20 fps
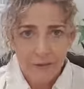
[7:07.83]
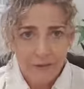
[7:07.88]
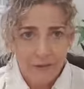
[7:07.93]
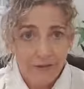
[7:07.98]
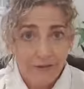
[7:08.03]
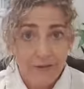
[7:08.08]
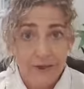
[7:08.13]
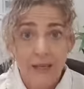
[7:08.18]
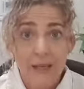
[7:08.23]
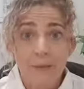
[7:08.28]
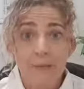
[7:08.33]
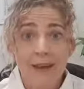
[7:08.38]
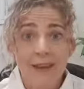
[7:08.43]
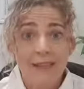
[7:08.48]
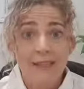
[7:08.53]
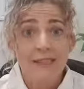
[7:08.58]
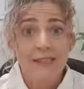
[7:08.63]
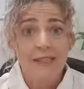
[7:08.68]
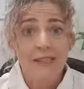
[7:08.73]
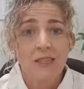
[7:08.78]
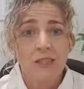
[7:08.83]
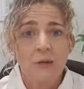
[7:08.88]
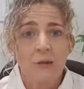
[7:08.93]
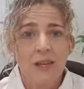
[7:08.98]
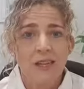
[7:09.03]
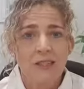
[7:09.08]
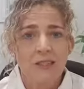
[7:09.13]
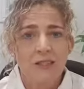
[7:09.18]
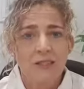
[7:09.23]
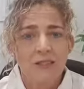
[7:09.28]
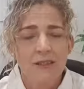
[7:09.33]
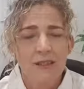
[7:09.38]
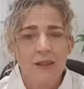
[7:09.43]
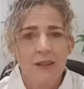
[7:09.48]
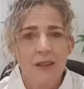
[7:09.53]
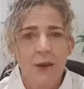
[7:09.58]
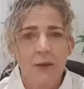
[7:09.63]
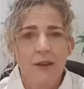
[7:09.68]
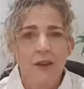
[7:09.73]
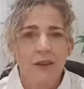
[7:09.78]
fear-based situations that are
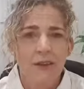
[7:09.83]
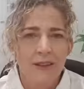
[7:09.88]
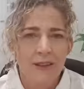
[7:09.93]
going on.